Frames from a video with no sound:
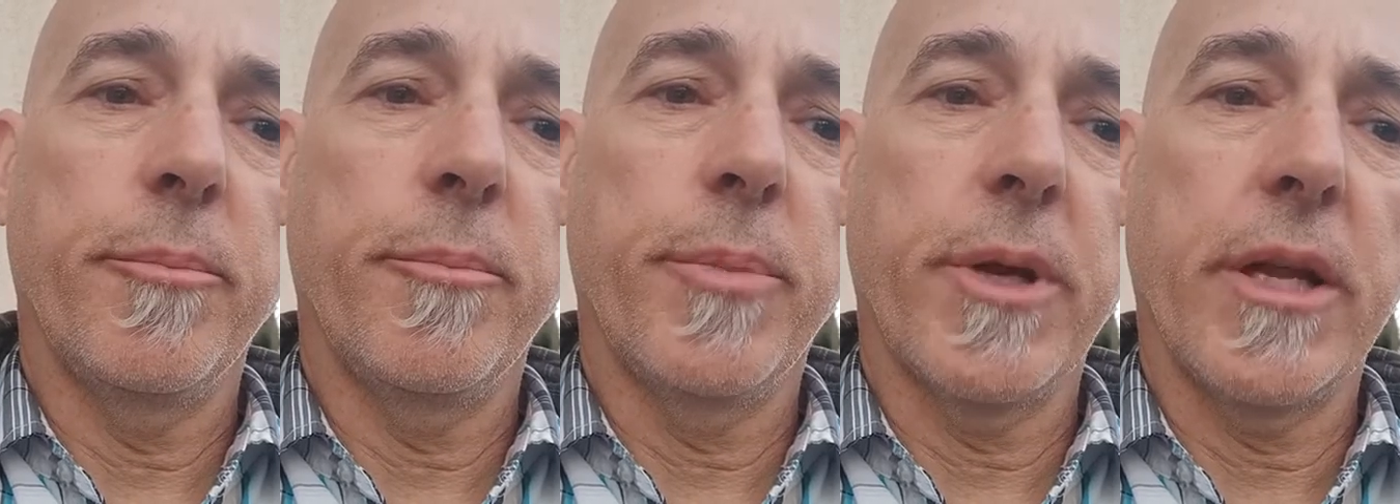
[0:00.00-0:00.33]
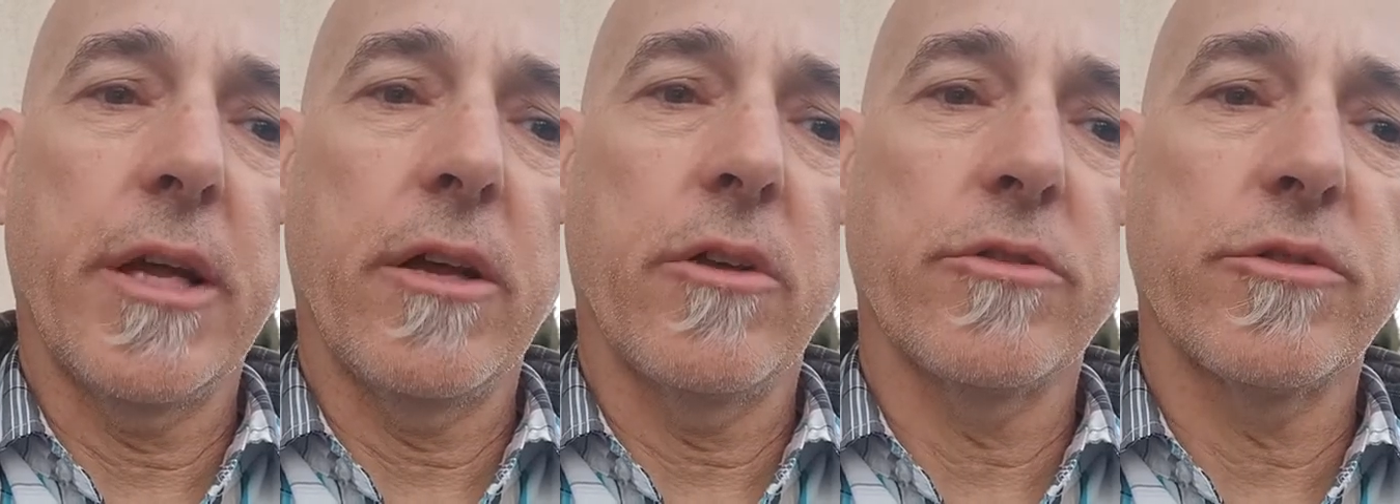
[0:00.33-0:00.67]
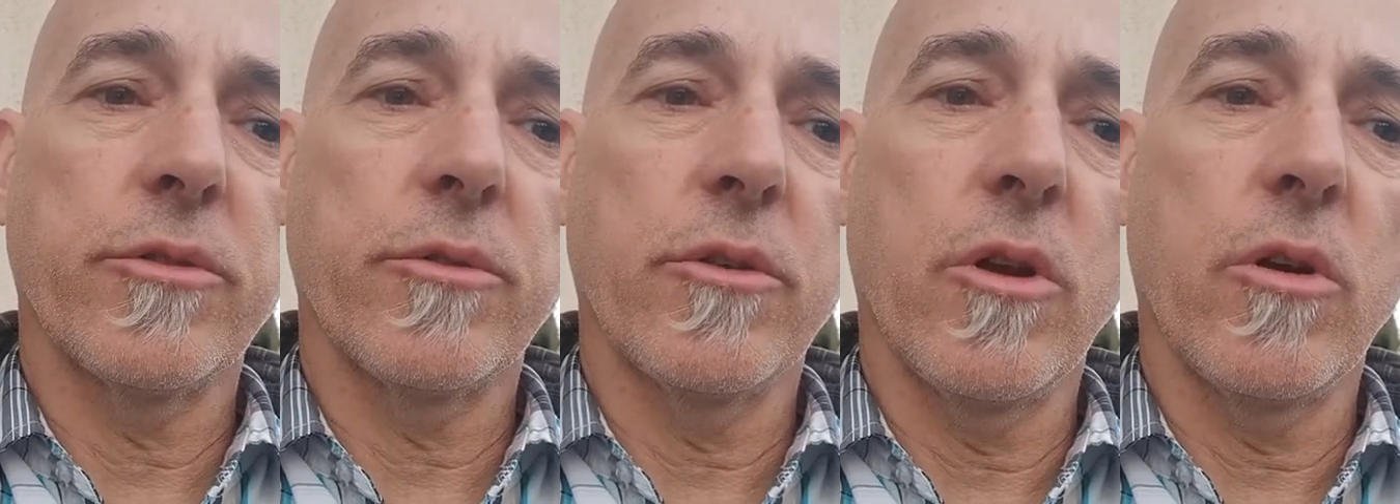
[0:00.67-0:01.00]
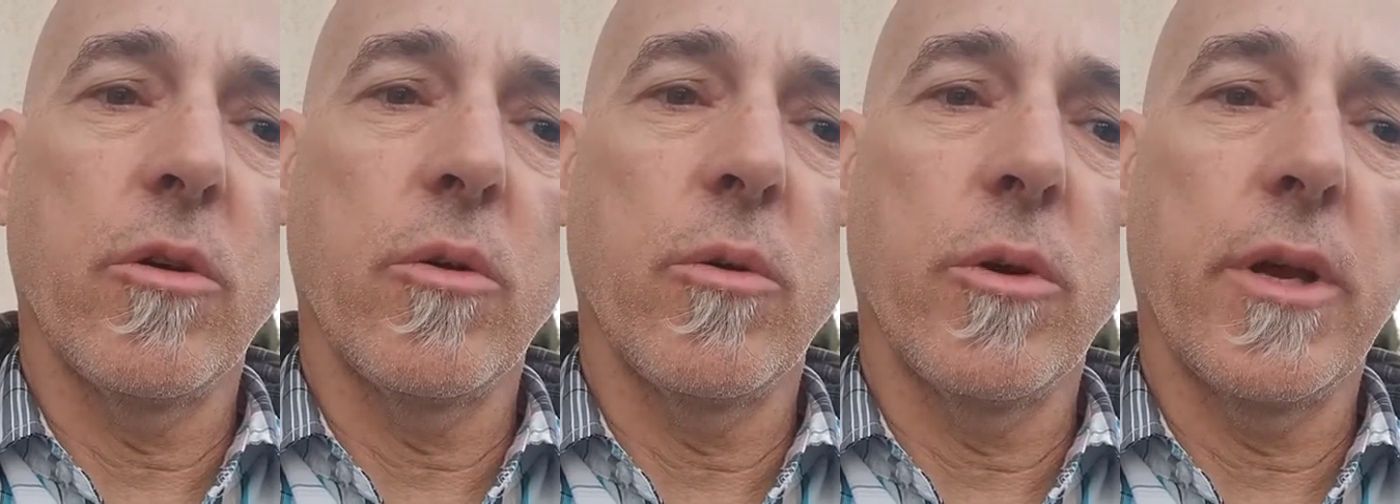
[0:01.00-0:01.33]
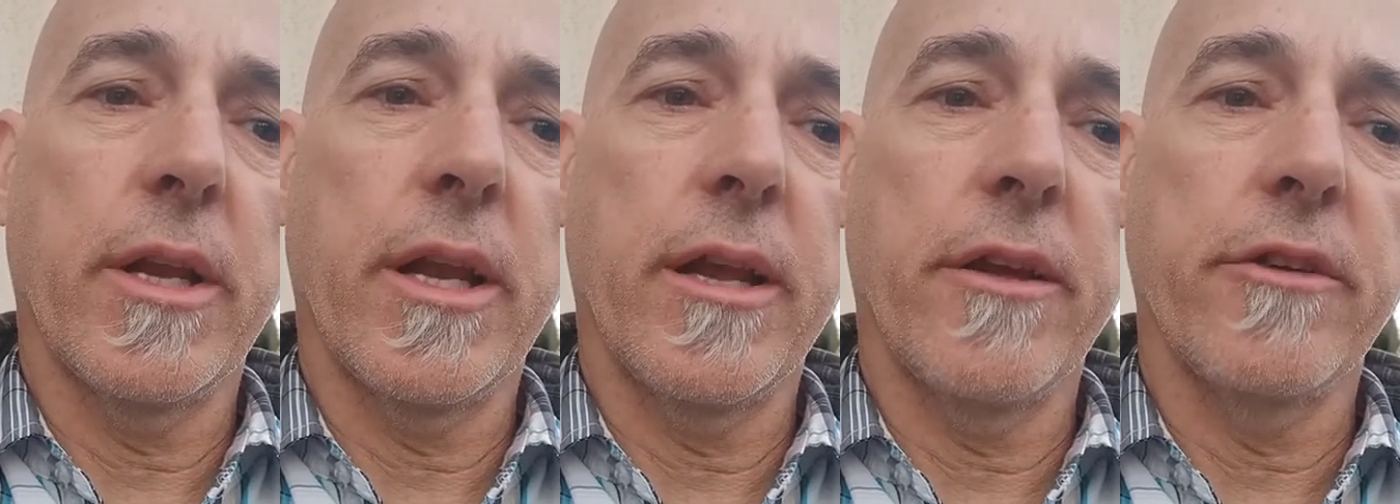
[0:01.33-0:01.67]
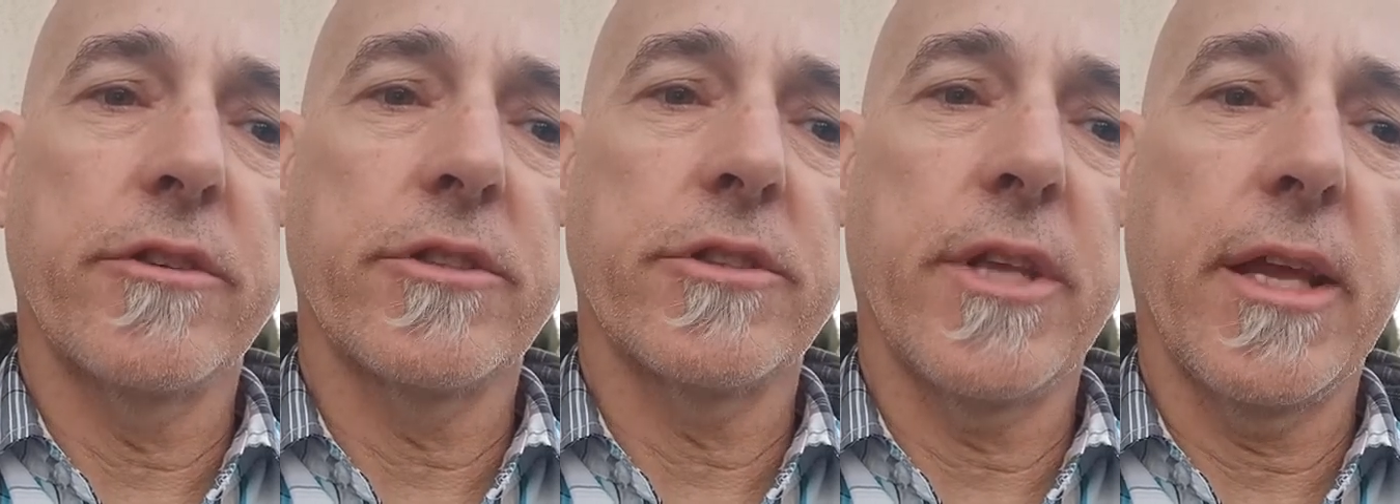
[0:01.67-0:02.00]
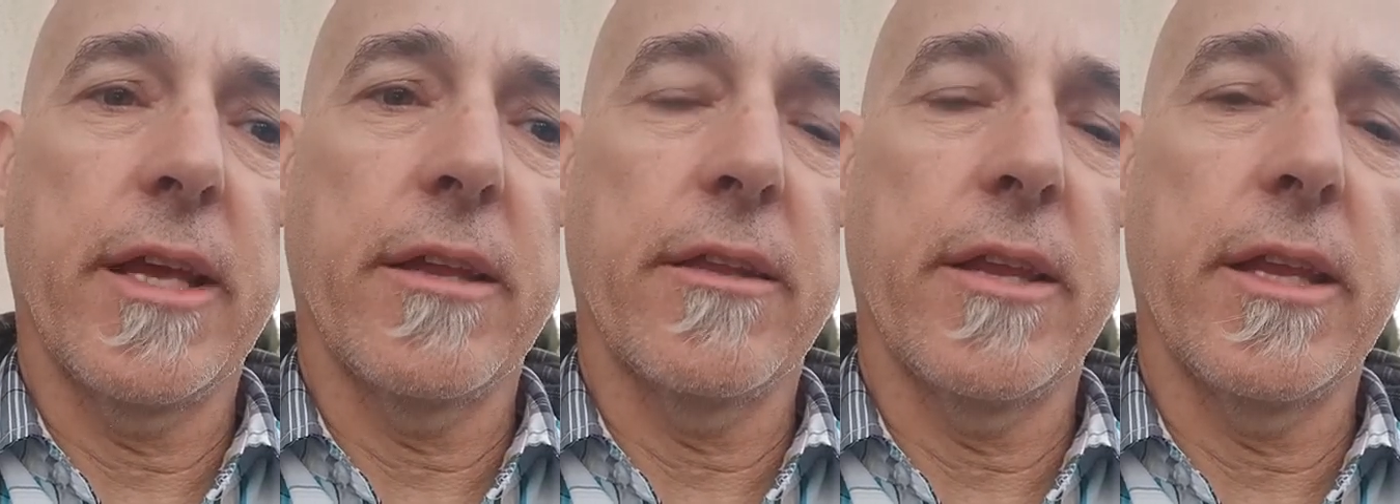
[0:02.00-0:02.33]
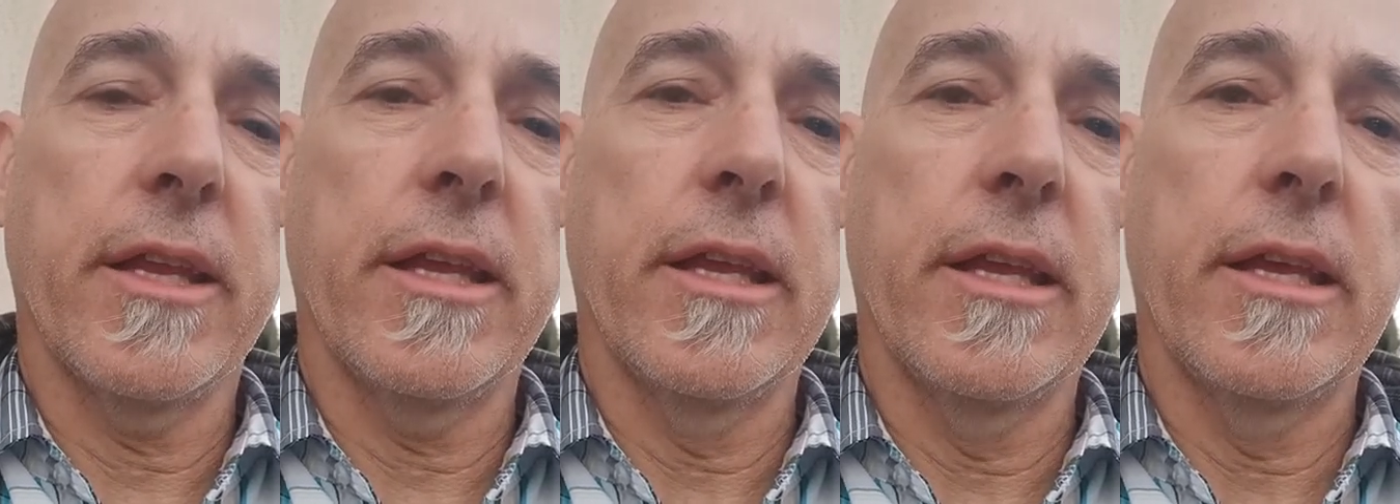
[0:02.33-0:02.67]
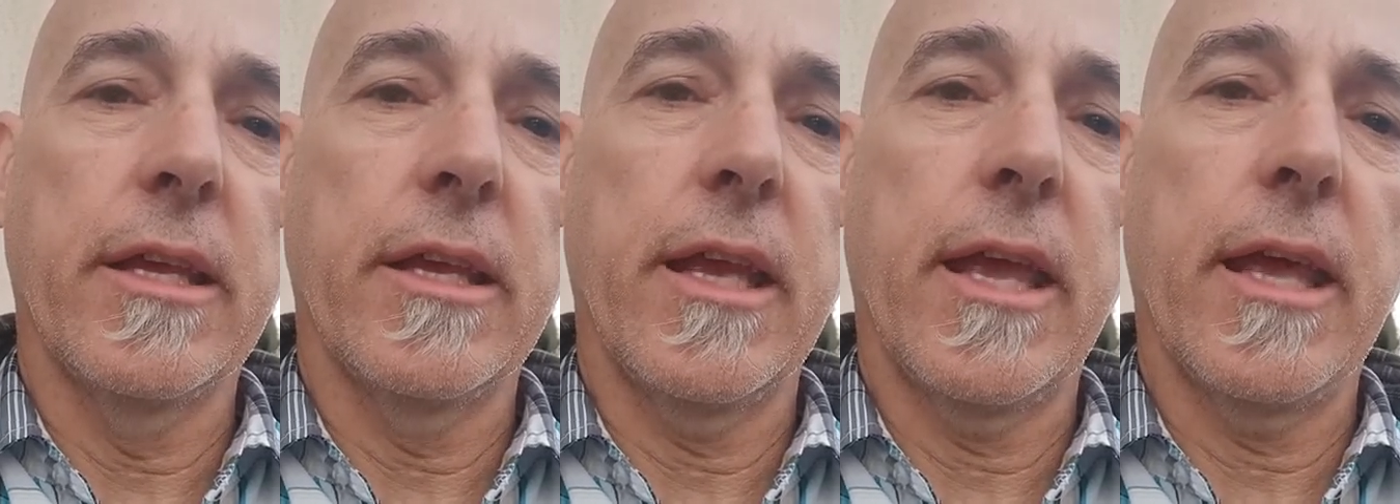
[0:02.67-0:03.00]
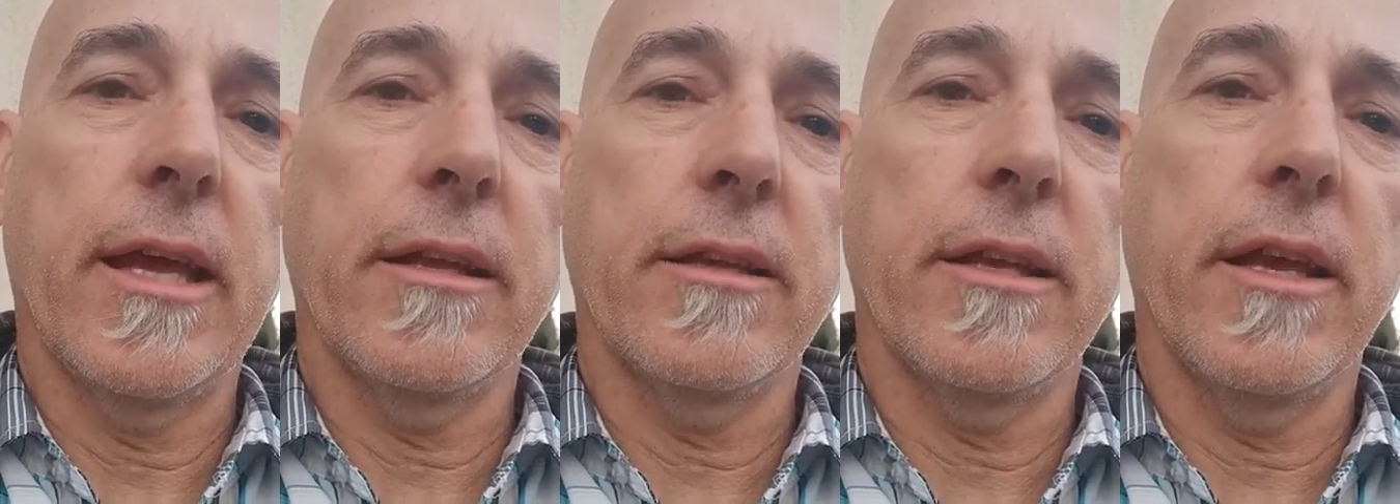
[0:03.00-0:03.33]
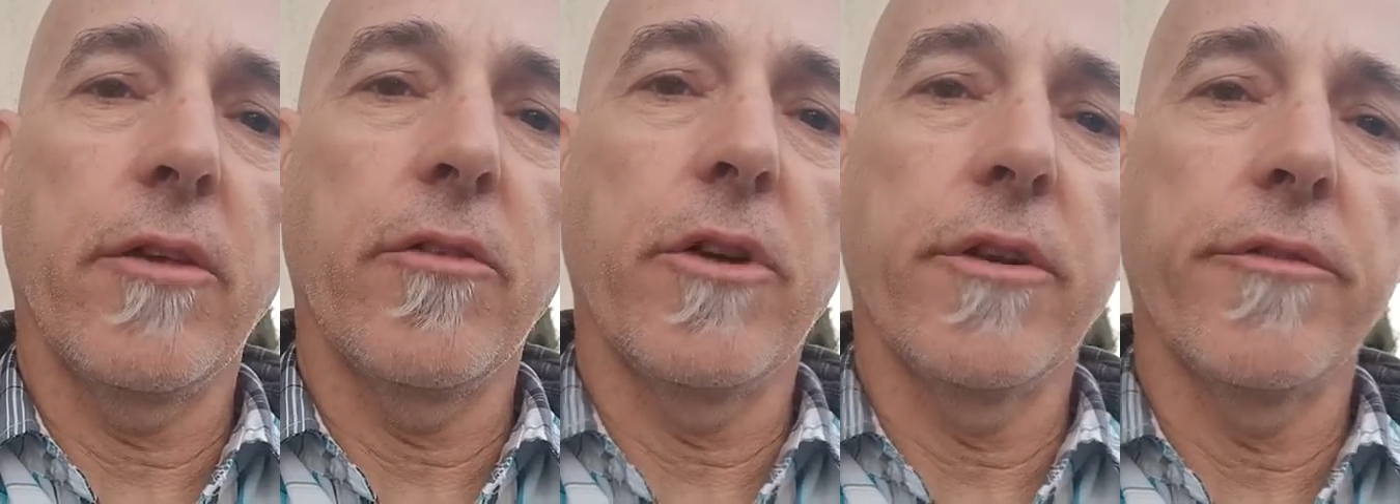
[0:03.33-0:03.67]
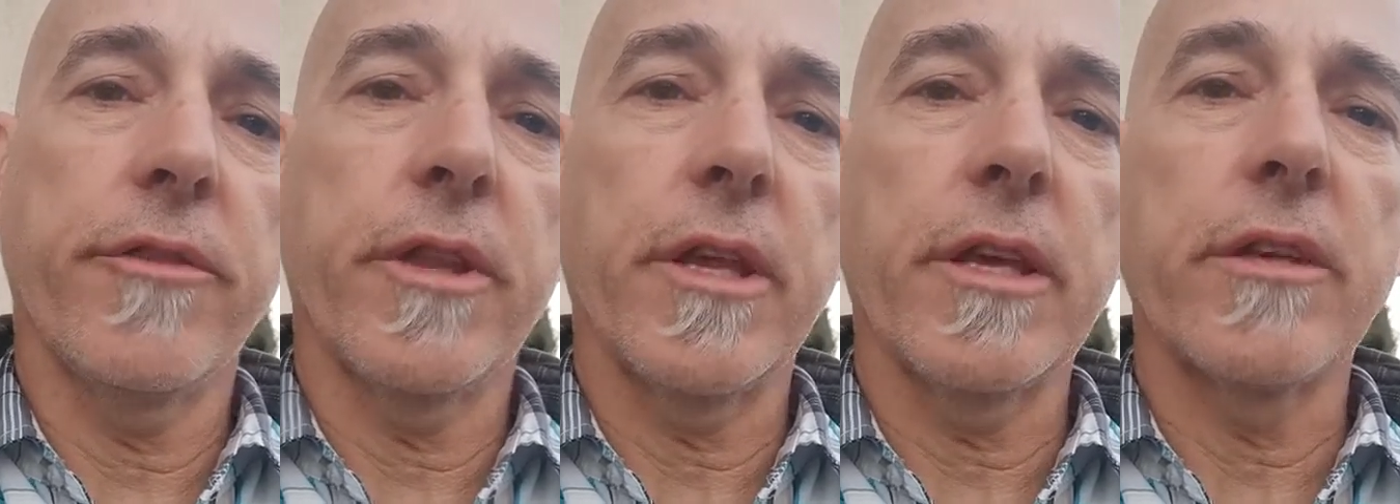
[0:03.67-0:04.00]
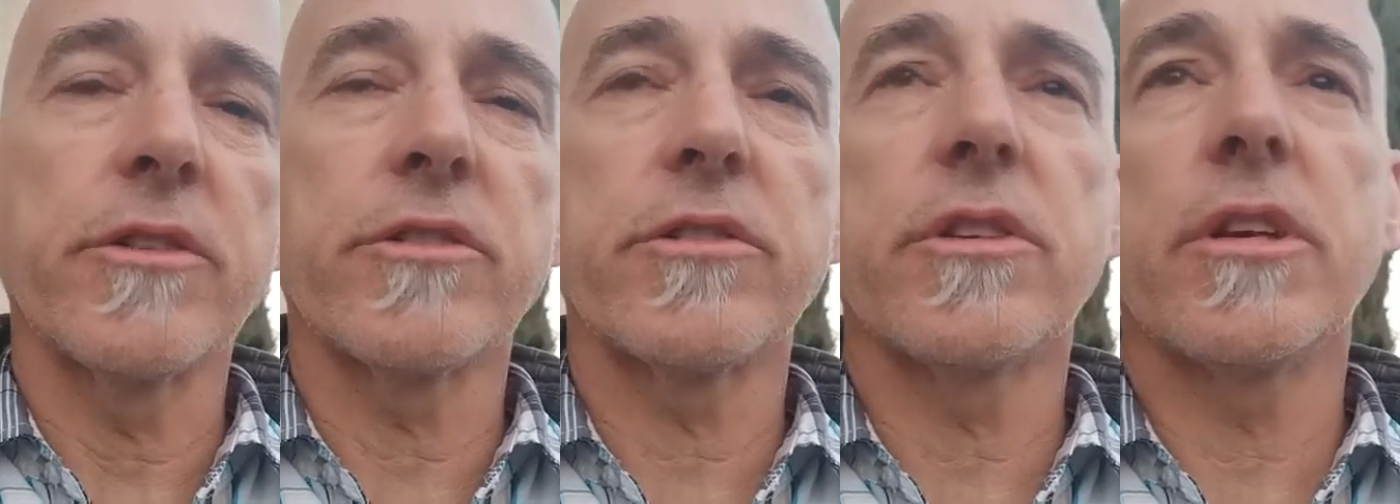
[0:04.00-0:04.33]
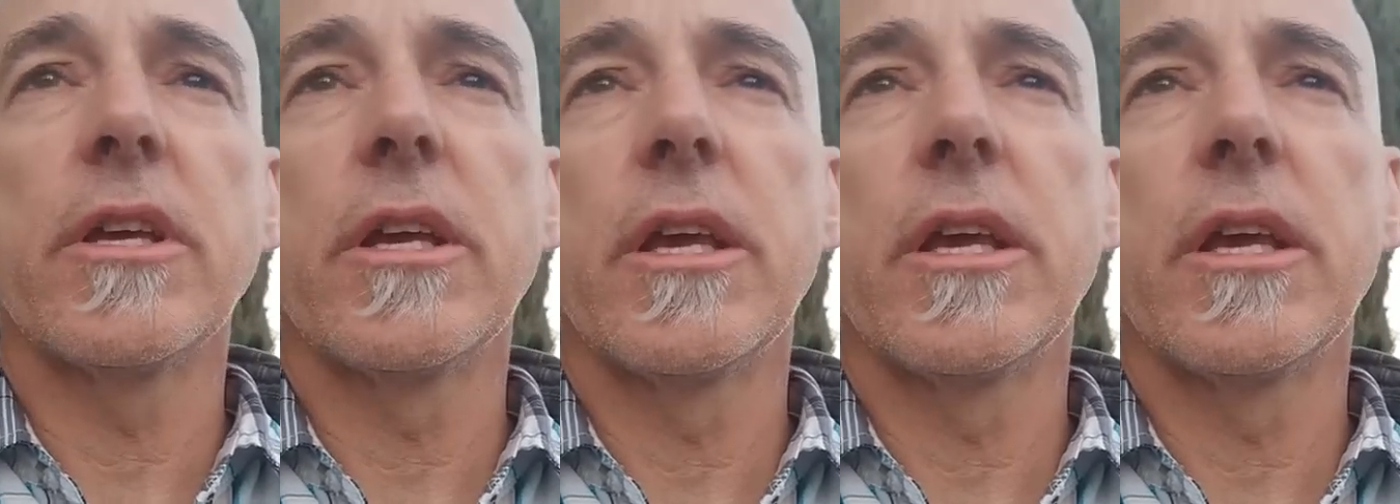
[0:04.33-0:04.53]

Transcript: but I also know and I understand that he can't get rid of things.